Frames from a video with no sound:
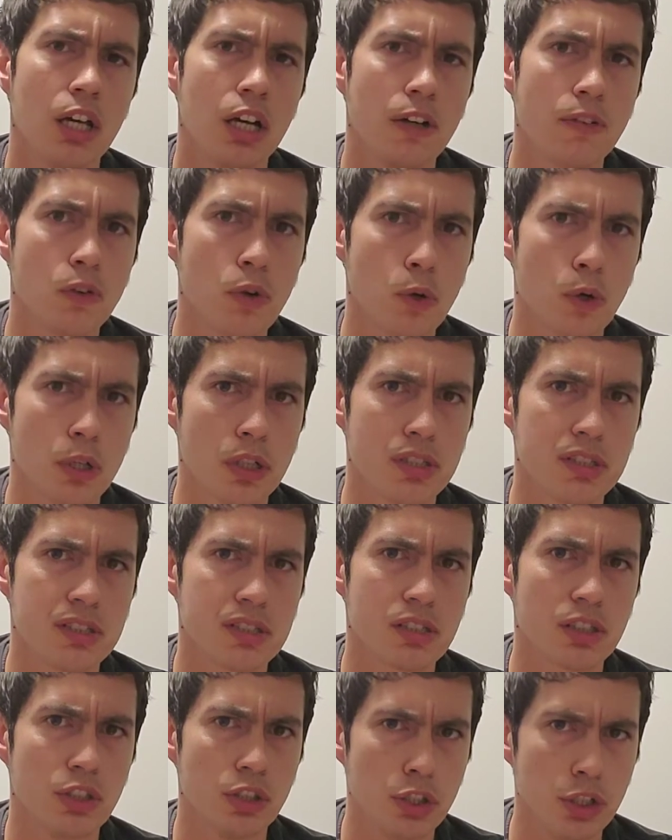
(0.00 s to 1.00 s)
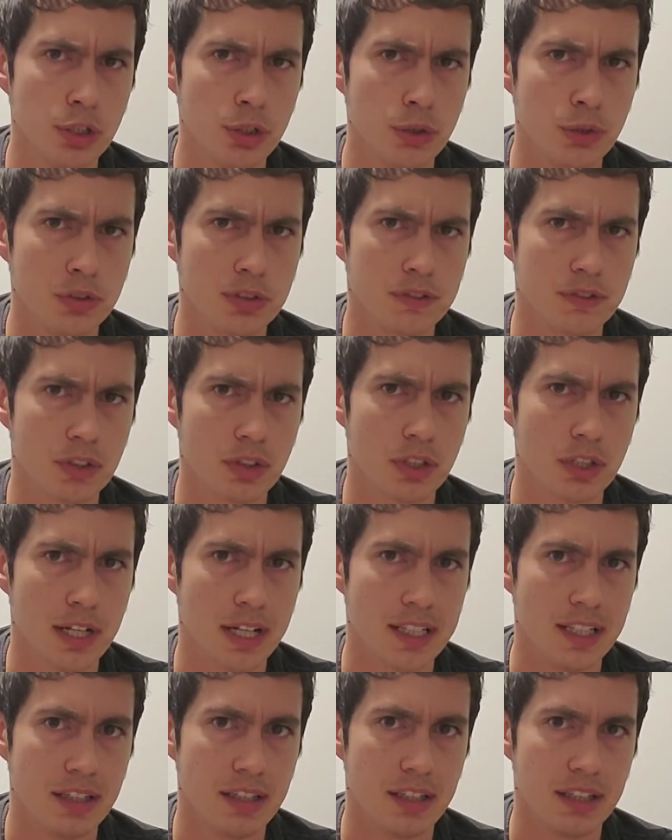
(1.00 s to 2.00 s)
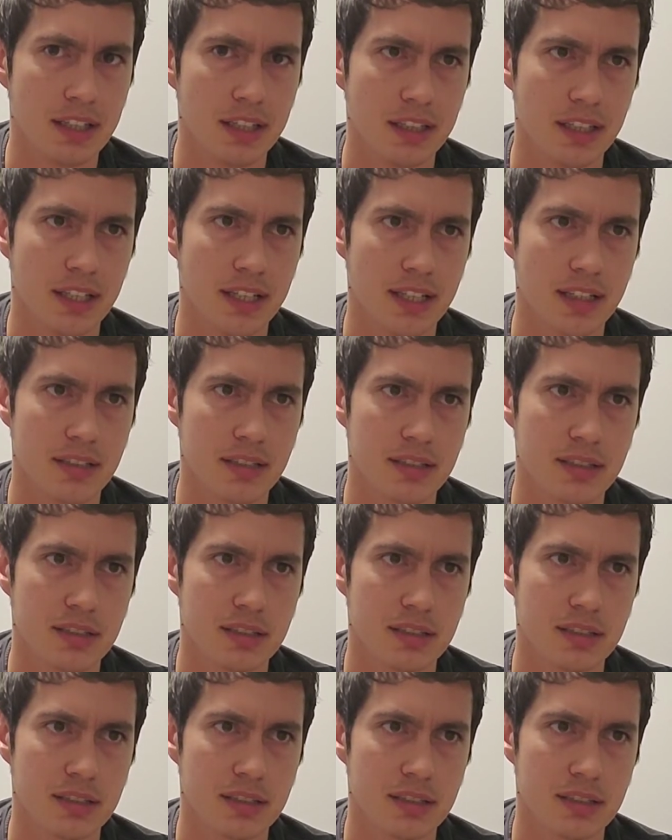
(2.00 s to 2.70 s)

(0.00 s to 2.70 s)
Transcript: of course news for anything that